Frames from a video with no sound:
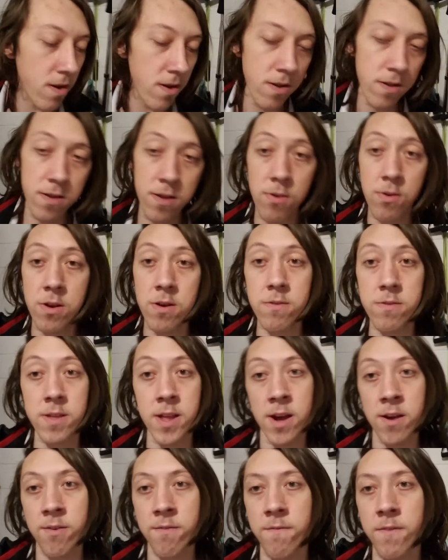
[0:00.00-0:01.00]
So it goes
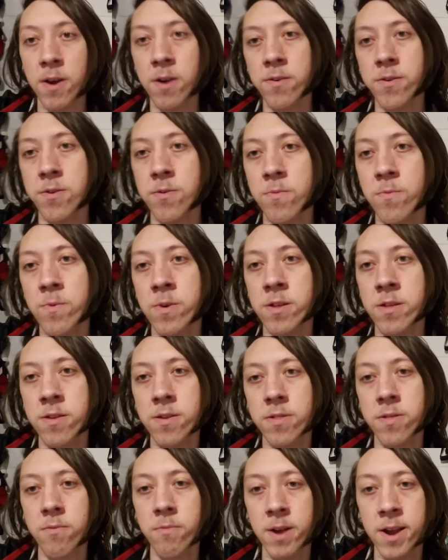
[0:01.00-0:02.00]
down in value once
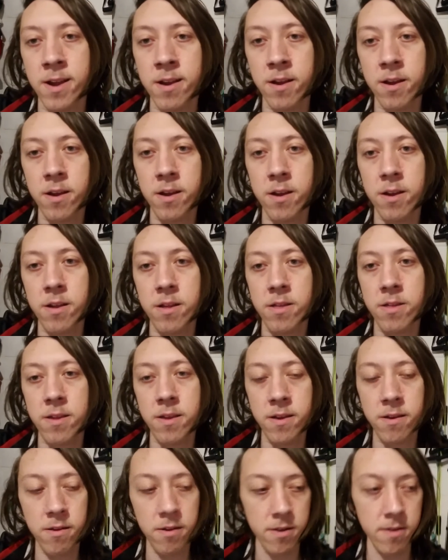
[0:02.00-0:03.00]
the rake
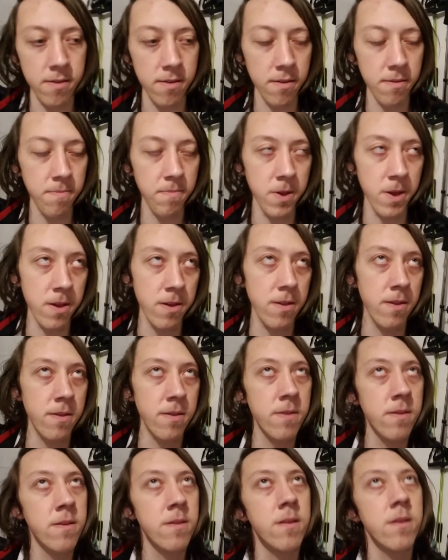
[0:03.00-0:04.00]
decreases
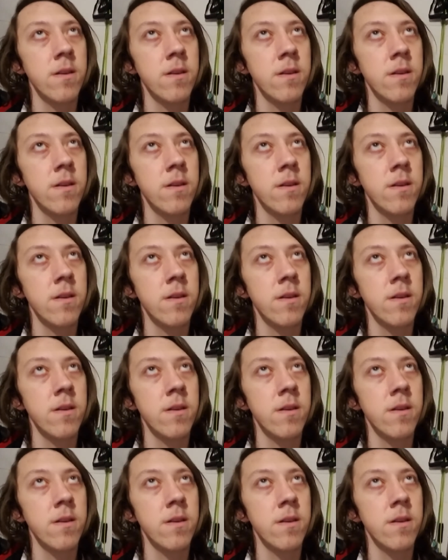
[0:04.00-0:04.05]
because